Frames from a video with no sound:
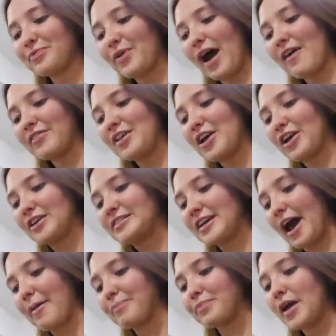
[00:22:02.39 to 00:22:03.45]
we're having a good
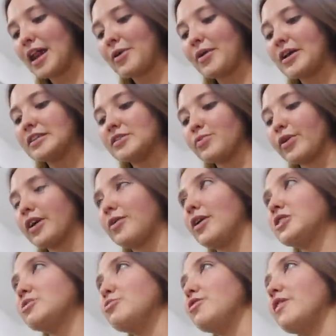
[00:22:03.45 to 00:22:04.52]
time. Anyways, we're gonna
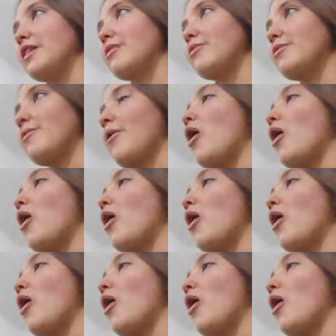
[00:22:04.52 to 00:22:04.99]
watch a movie. We,